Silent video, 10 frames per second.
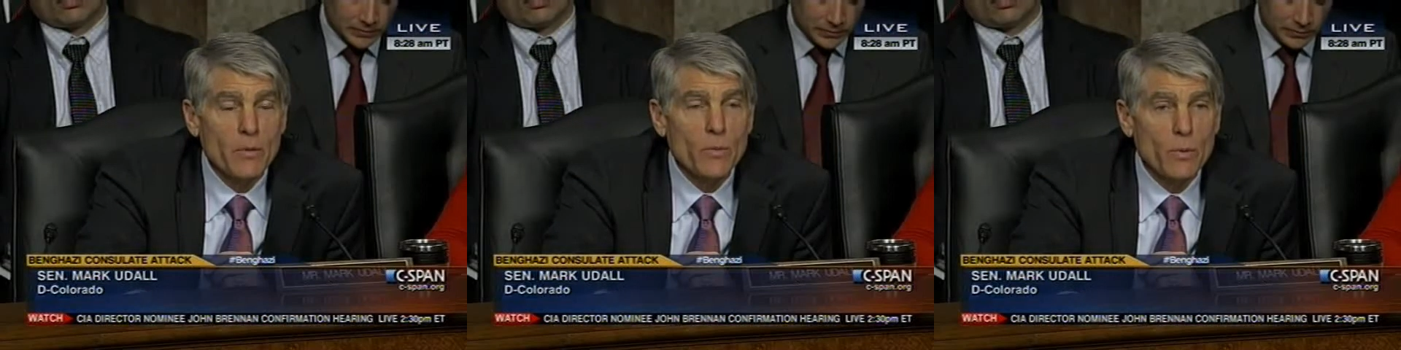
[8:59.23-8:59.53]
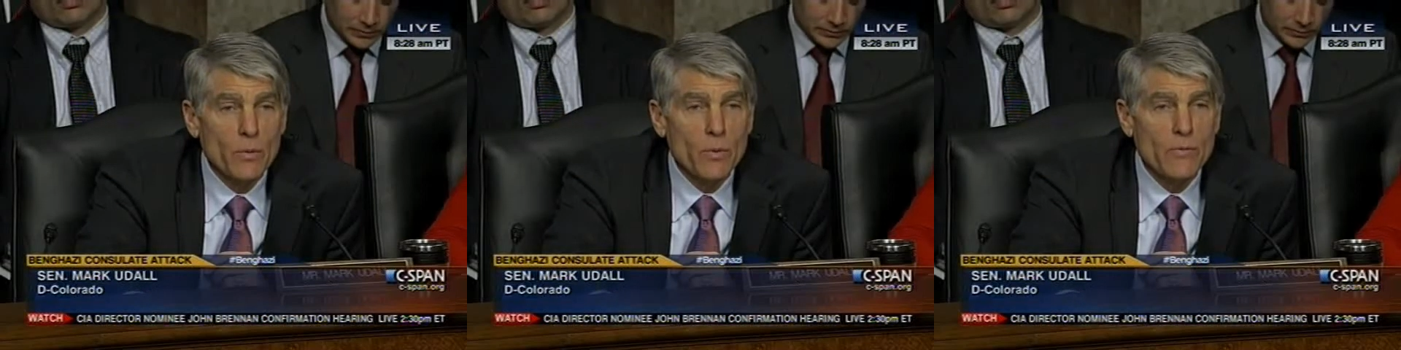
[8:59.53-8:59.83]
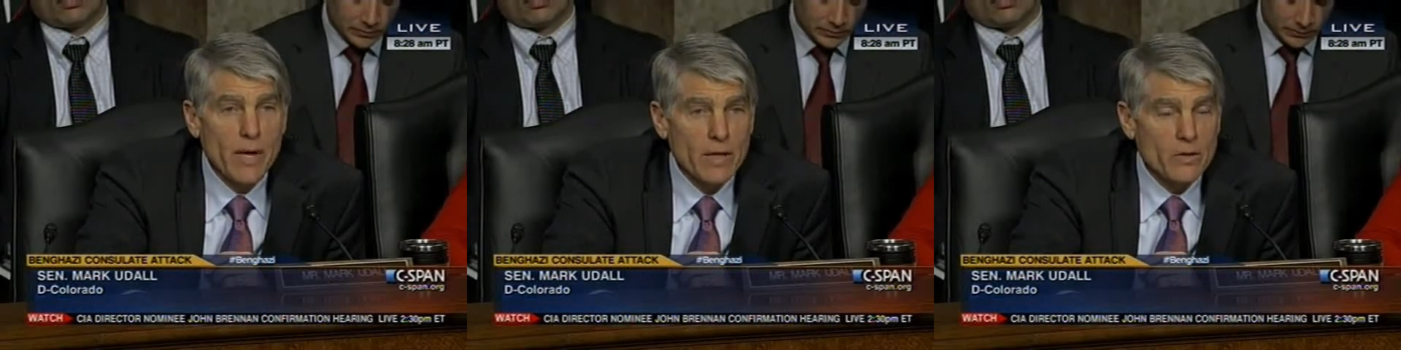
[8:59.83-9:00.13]
and
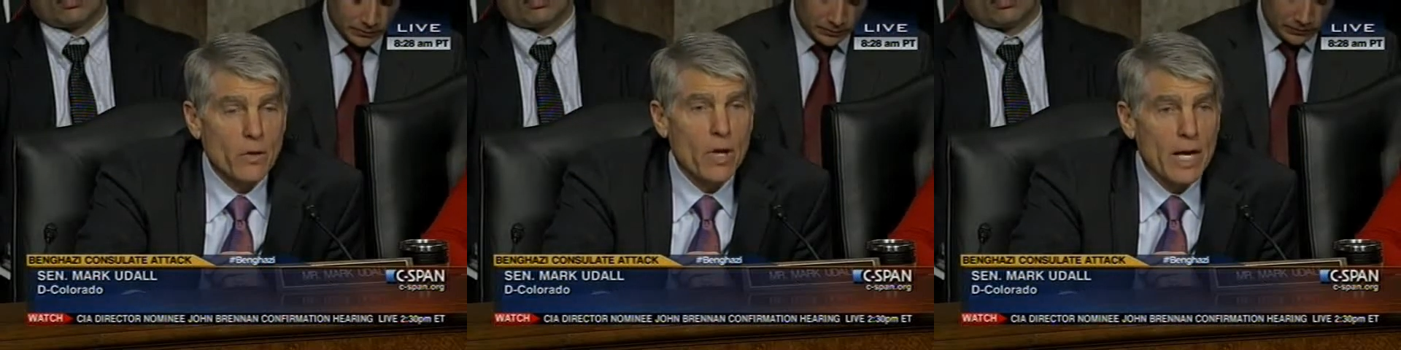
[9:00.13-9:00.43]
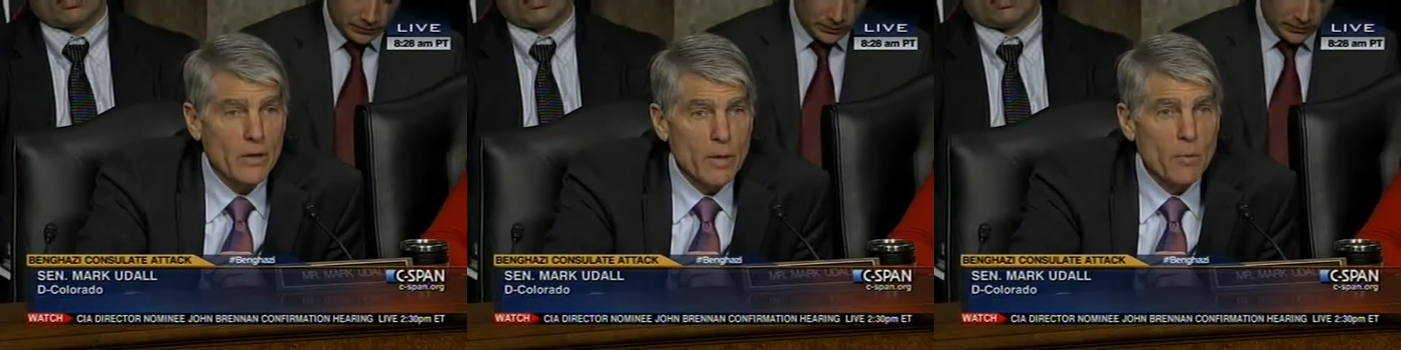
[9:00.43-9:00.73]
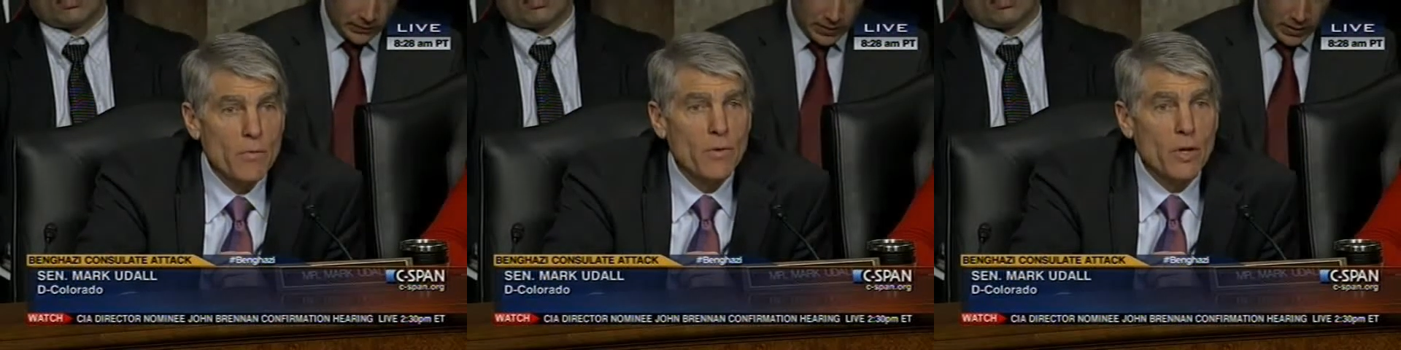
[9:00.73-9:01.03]
we've asked a lot of
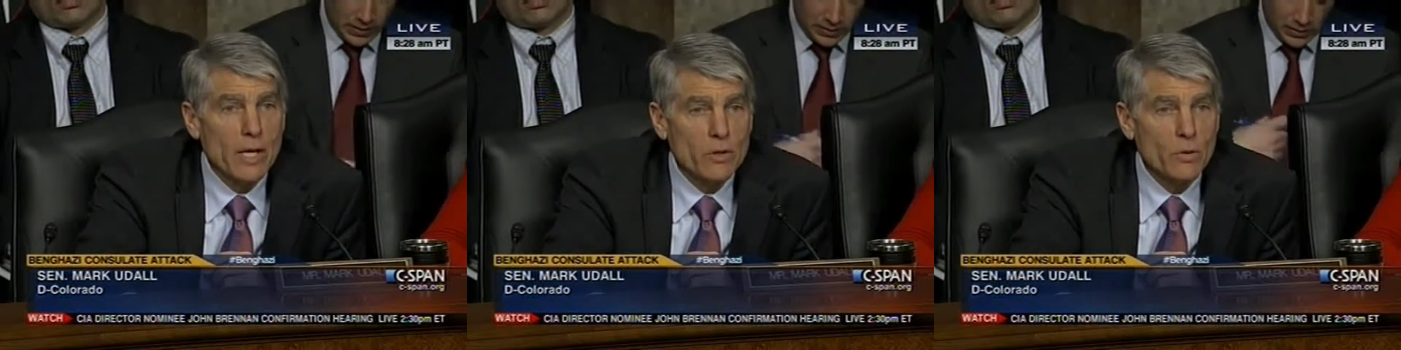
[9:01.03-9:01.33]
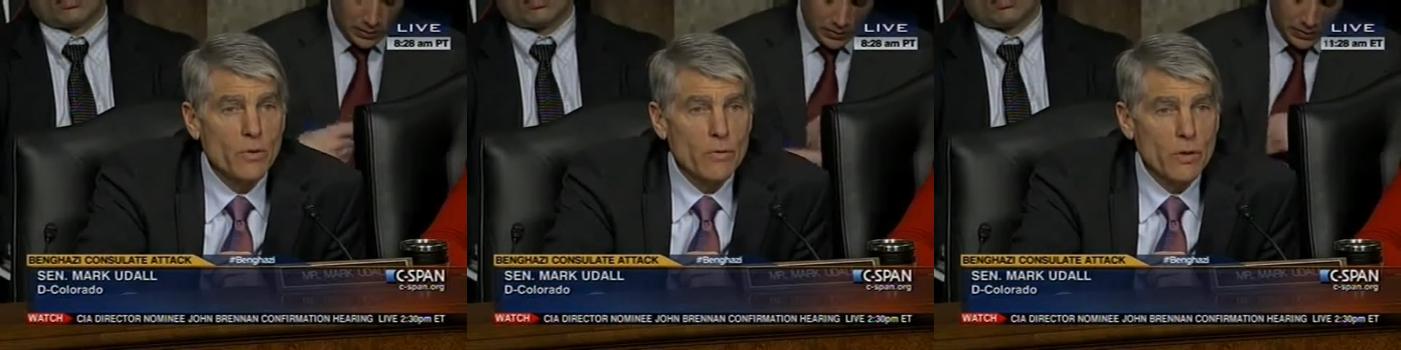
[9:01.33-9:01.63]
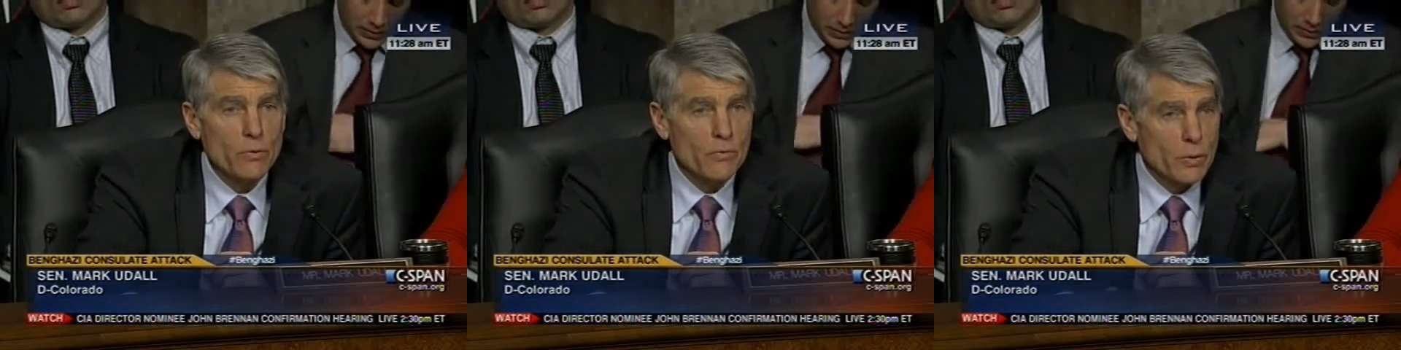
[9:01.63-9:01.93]
them over the last 12
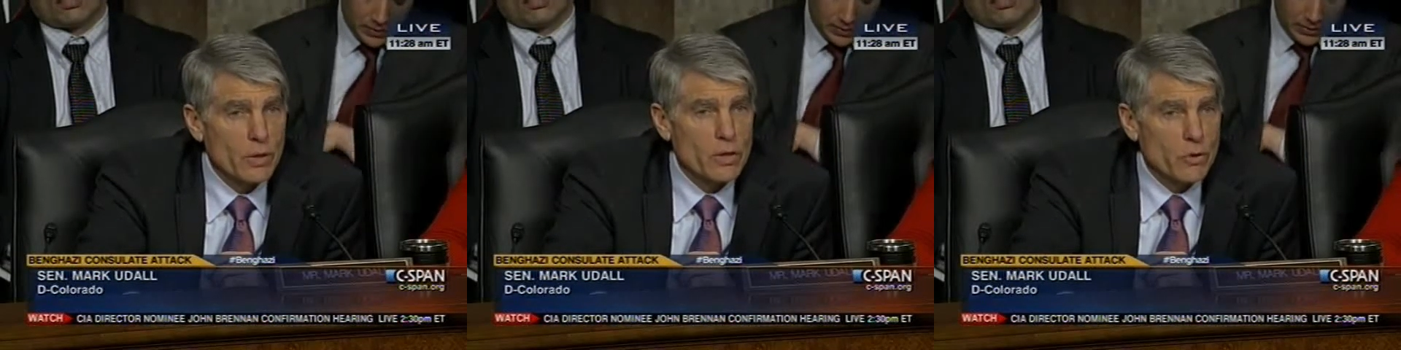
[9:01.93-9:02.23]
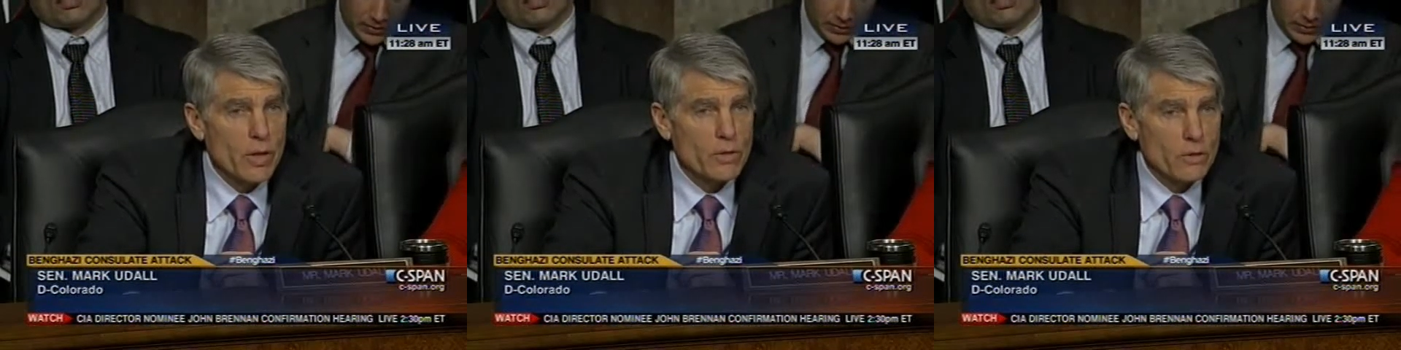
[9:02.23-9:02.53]
years. We've really yeah, I,